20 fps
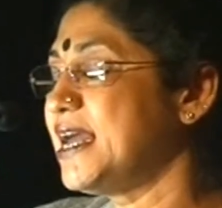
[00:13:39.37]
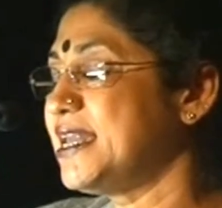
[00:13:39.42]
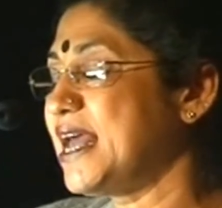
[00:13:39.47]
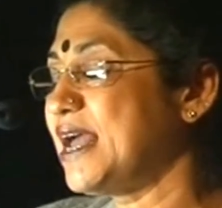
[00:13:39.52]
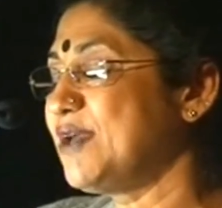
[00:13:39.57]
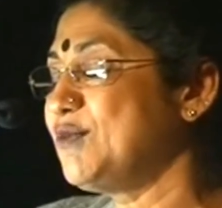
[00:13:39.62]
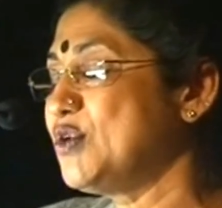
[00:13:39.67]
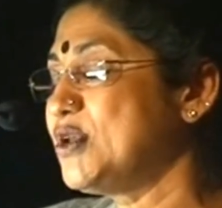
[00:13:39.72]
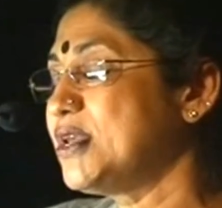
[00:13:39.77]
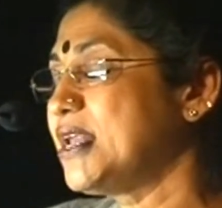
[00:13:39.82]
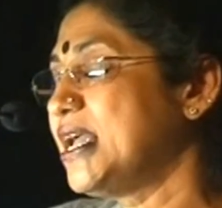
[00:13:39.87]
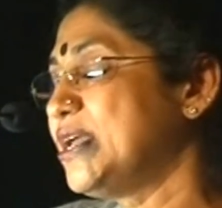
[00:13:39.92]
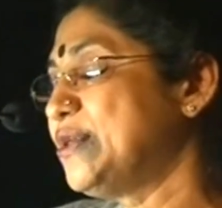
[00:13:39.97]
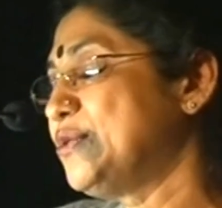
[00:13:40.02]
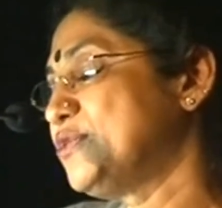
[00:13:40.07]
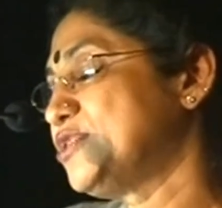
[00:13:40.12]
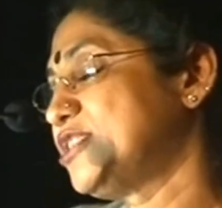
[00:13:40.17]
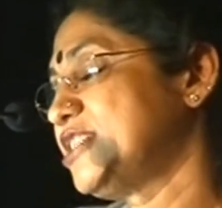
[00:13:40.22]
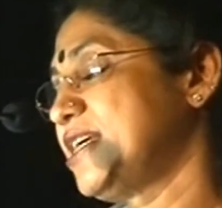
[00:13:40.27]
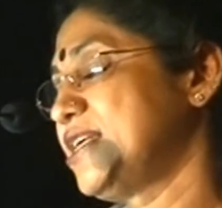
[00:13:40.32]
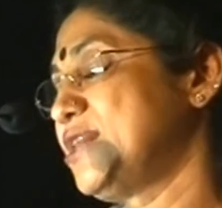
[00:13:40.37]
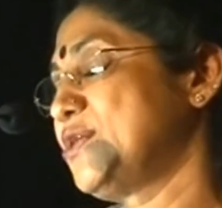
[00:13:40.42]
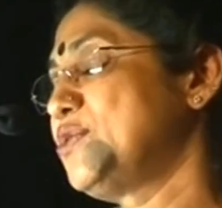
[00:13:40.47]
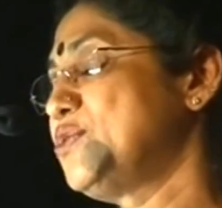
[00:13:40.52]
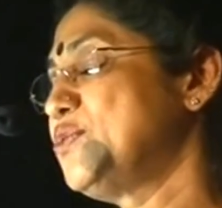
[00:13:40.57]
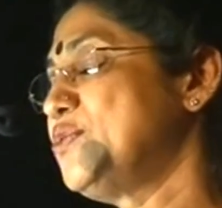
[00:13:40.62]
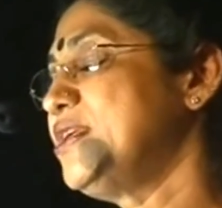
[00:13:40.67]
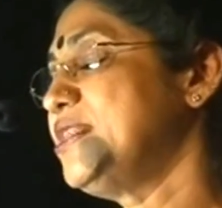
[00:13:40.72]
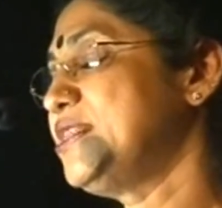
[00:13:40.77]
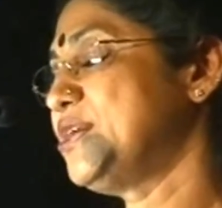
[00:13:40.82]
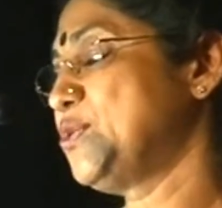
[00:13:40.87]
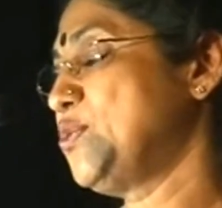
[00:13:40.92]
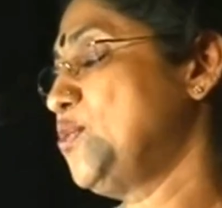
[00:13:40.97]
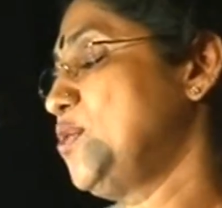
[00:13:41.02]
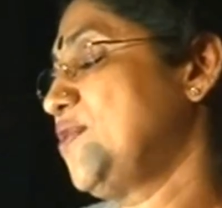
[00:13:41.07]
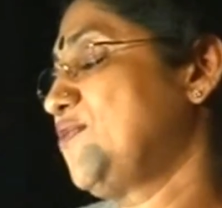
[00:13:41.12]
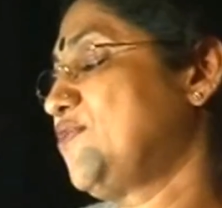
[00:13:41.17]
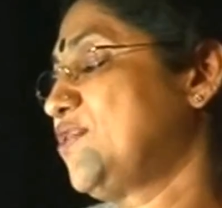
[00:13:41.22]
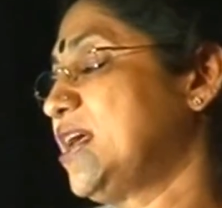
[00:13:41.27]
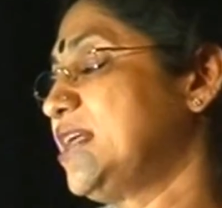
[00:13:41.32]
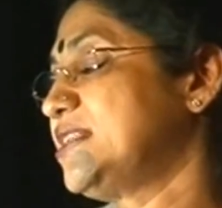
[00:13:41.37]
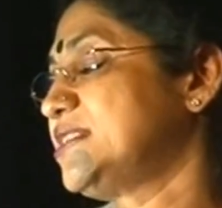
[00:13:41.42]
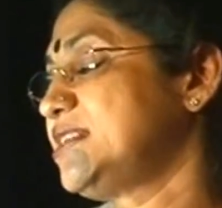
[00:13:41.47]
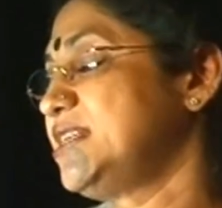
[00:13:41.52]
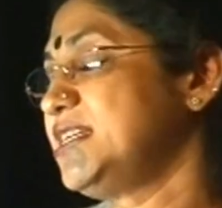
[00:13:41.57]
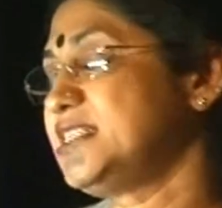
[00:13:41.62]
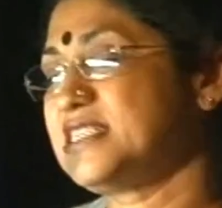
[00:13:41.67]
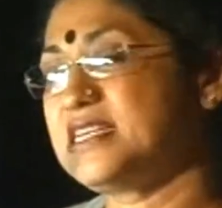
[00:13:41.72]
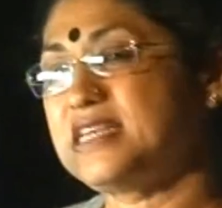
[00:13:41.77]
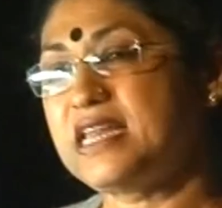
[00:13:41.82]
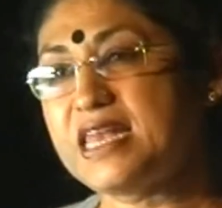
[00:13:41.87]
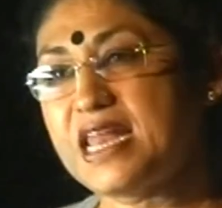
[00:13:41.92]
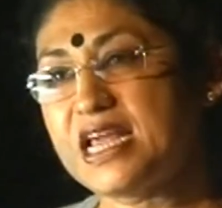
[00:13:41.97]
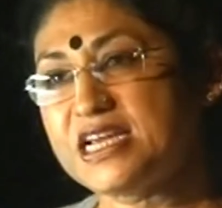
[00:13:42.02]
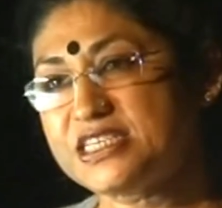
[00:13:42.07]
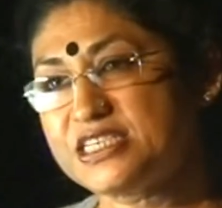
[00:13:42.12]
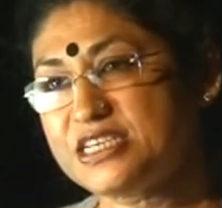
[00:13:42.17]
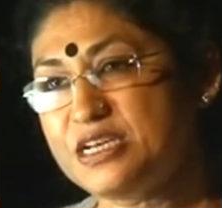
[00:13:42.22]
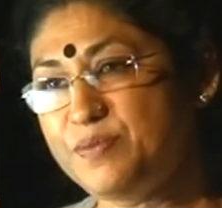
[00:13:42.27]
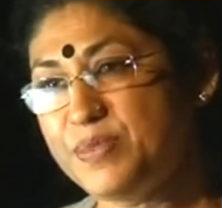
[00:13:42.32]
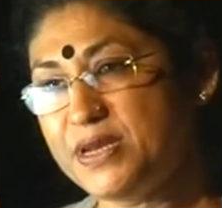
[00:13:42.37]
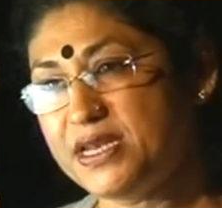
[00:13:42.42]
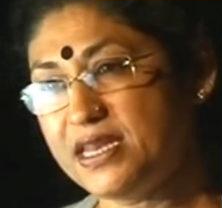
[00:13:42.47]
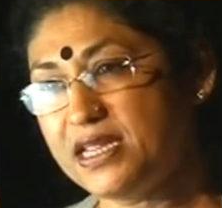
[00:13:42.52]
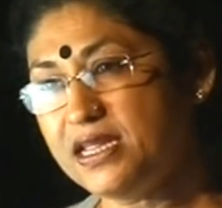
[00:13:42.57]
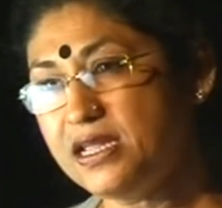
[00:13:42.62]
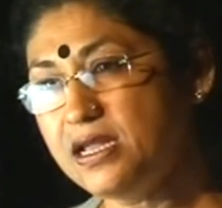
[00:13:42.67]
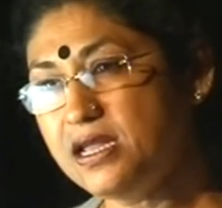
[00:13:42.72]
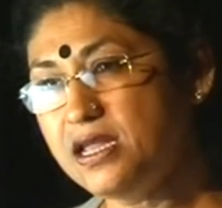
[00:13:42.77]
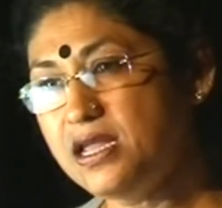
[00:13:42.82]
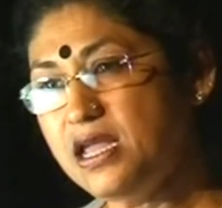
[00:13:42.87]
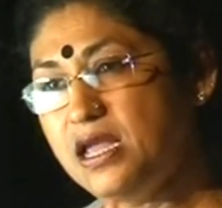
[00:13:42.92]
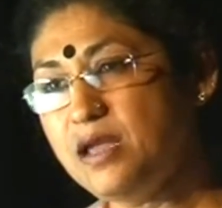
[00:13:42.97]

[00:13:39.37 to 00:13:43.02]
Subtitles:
And I would like to say not only the role of translation in national building,